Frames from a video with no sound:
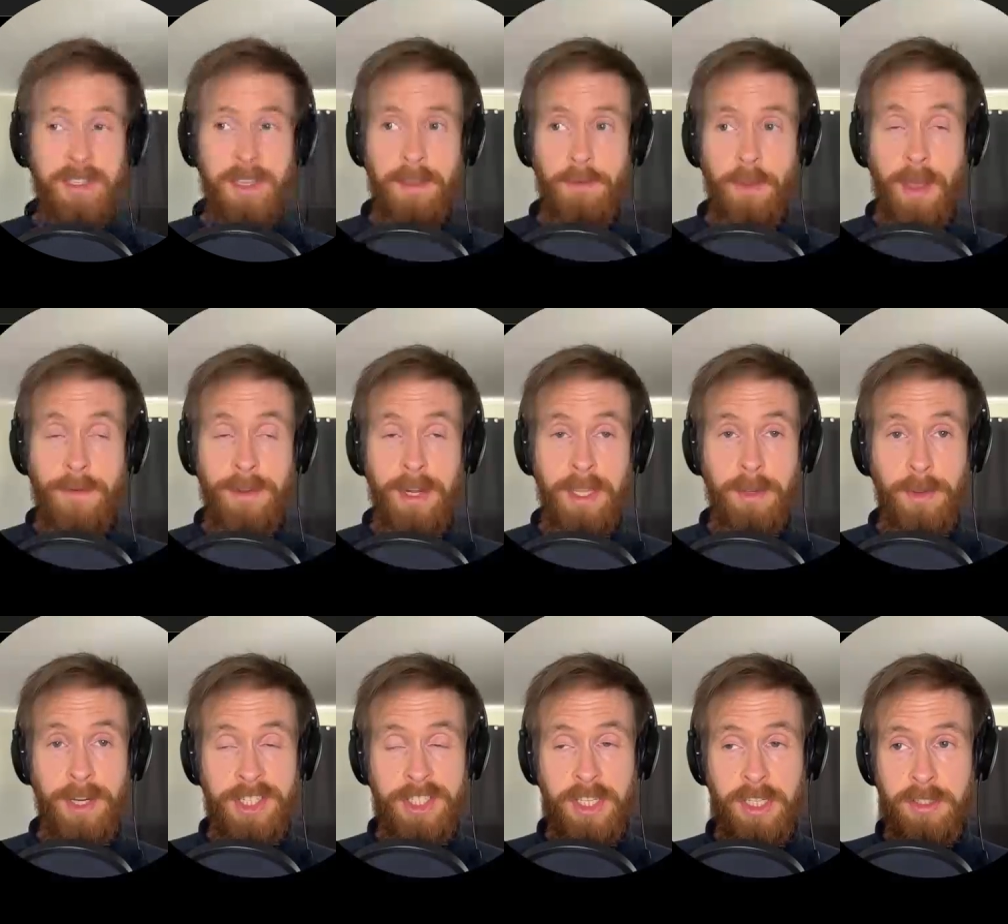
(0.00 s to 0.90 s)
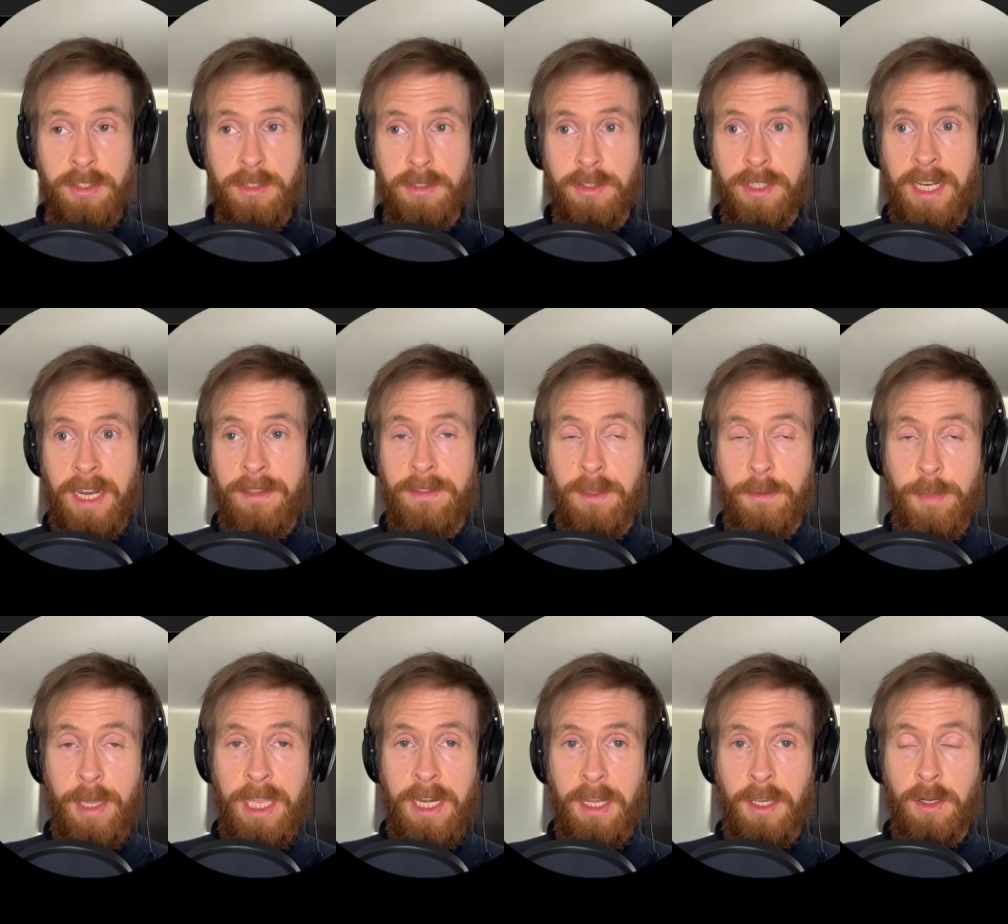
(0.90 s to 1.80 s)
If you have any questions, just leave them
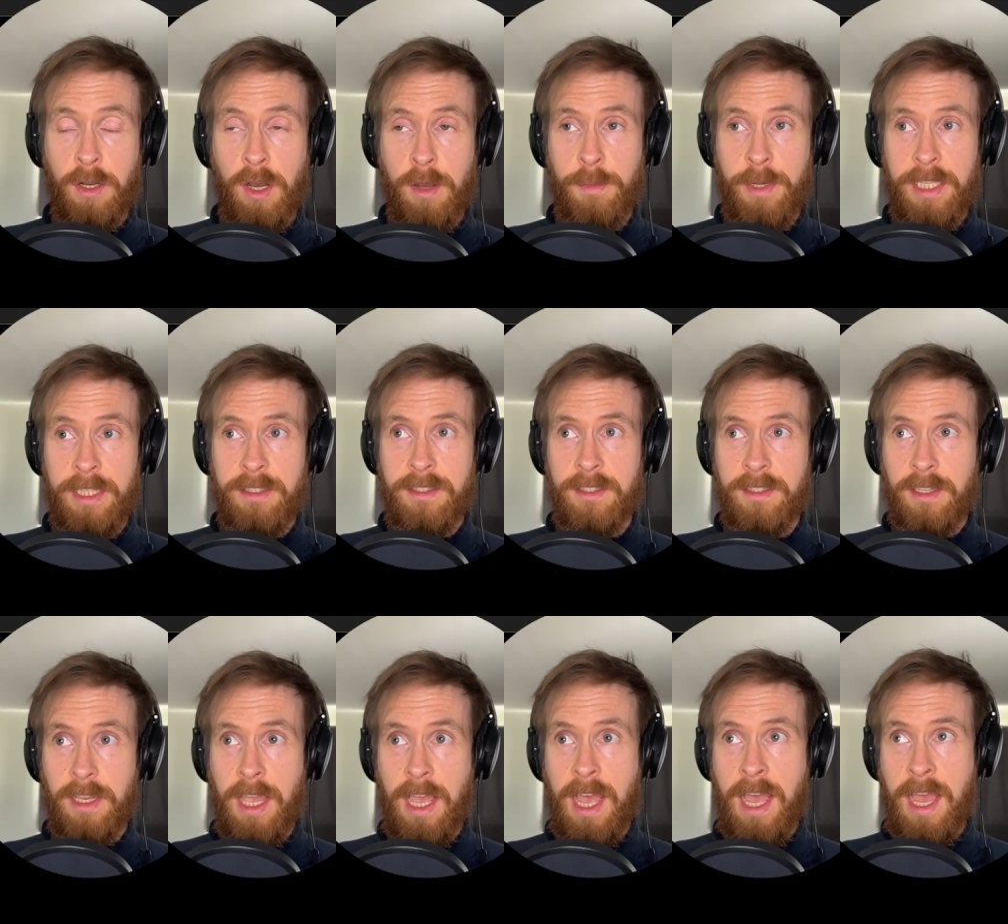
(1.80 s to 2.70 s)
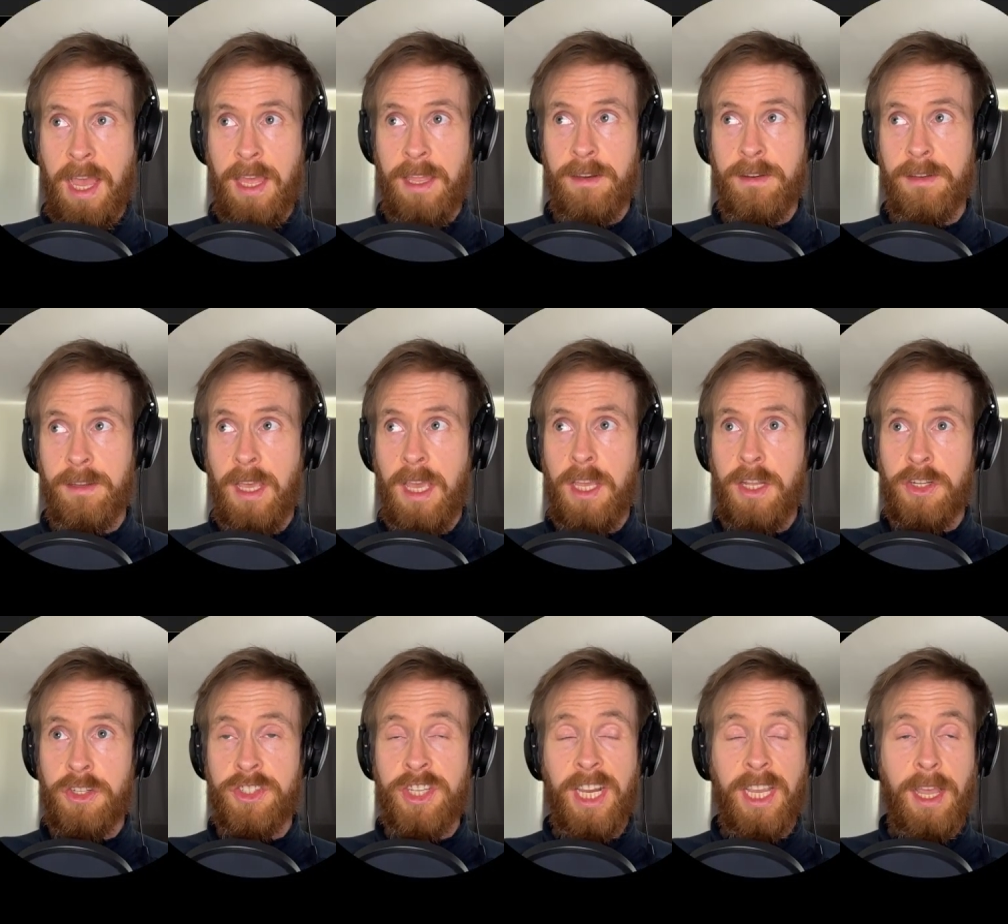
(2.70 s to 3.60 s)
in the comments and
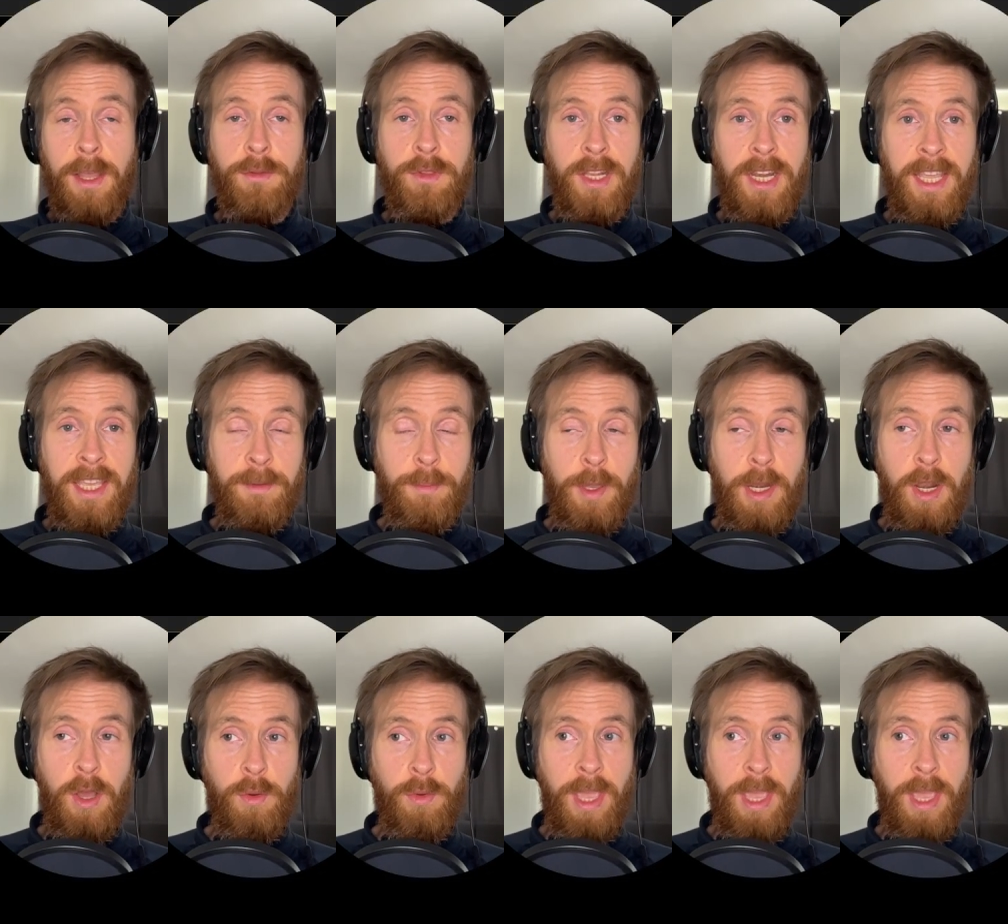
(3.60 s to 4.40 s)
check out the link below.